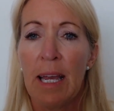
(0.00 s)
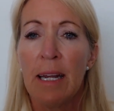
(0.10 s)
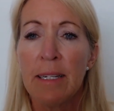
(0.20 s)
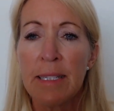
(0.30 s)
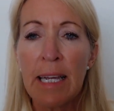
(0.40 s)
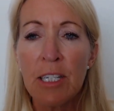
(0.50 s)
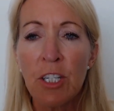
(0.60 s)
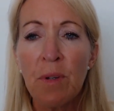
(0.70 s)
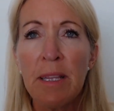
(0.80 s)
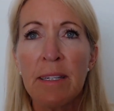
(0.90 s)
And is the
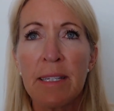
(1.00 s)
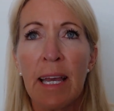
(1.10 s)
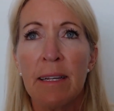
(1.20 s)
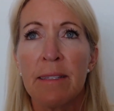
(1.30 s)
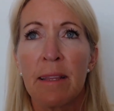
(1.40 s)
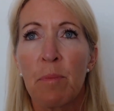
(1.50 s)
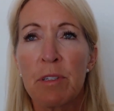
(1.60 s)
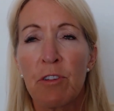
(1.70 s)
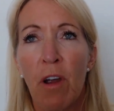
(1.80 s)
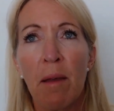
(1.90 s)
issue in this case that the
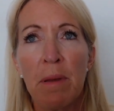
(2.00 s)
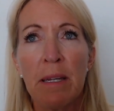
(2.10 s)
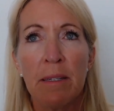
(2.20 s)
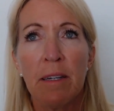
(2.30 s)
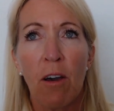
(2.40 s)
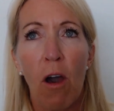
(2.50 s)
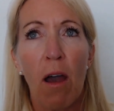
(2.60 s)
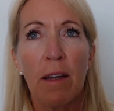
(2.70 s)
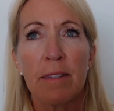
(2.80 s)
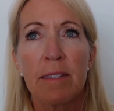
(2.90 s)
prescribing
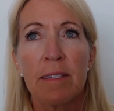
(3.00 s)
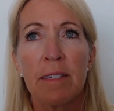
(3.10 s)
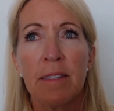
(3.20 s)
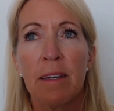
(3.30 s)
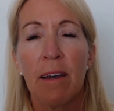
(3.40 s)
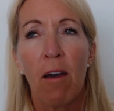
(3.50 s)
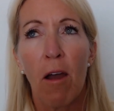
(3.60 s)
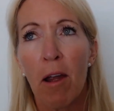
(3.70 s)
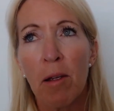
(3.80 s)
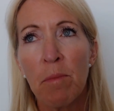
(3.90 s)
caused
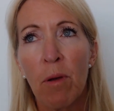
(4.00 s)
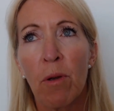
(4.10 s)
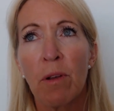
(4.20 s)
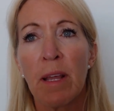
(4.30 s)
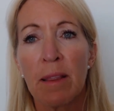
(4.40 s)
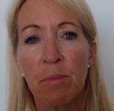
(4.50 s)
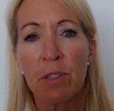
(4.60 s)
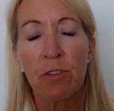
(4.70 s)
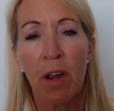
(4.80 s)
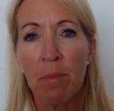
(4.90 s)
harm, or that the
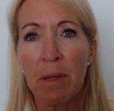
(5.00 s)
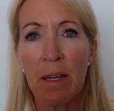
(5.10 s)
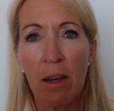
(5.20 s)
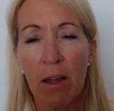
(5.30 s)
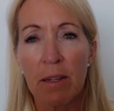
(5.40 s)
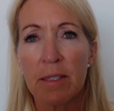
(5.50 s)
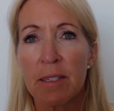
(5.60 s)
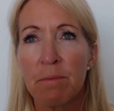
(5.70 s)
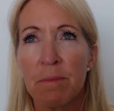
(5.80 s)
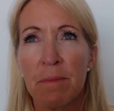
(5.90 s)
prescribing
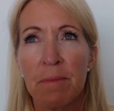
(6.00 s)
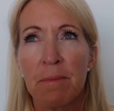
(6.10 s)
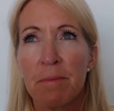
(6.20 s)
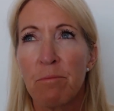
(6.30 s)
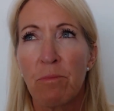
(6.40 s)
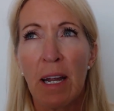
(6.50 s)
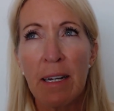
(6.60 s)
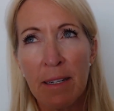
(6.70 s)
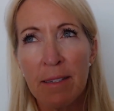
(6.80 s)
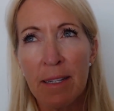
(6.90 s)
caused
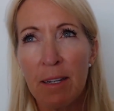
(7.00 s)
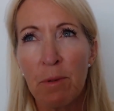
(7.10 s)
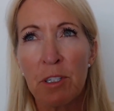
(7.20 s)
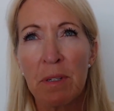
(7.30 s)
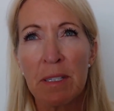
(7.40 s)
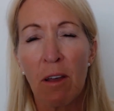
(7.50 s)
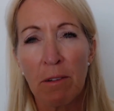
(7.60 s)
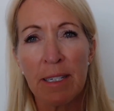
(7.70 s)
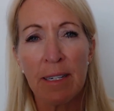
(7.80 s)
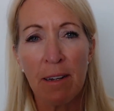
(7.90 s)
pregnancy, which
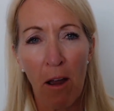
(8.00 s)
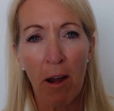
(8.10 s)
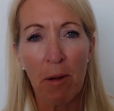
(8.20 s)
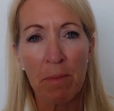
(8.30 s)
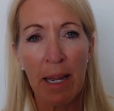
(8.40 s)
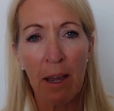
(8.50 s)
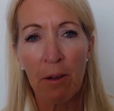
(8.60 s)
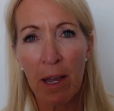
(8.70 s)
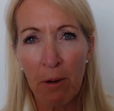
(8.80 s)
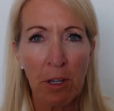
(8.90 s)
resulted in harm?
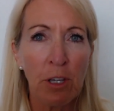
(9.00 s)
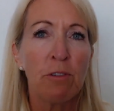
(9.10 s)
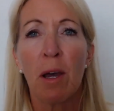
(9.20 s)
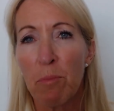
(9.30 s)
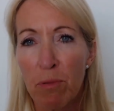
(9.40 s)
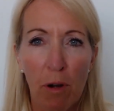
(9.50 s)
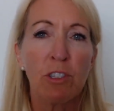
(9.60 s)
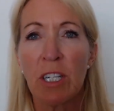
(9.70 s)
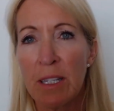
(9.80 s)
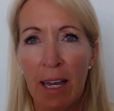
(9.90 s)
How are you
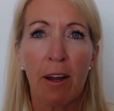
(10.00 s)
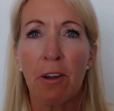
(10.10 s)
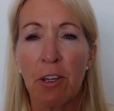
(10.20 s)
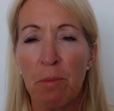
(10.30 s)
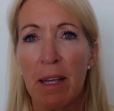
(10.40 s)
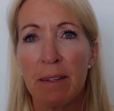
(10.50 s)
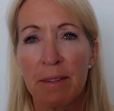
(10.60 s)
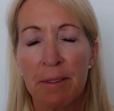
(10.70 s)
approaching that argument?